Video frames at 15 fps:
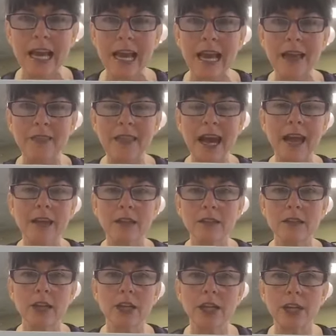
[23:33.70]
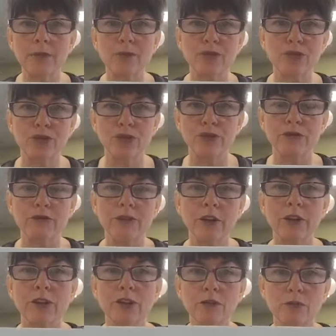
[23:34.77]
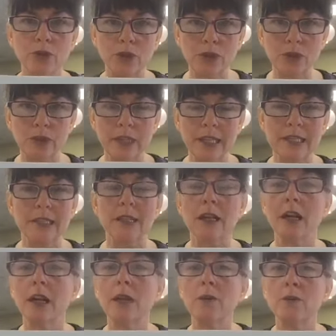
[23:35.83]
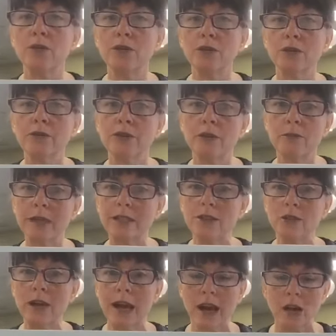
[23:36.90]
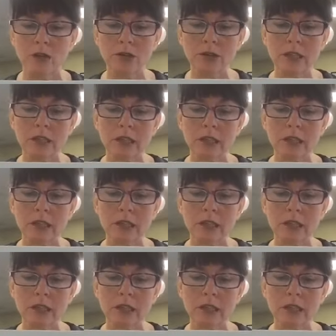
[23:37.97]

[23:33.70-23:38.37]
And that is going to improve your mood, and it's going to improve your mental health.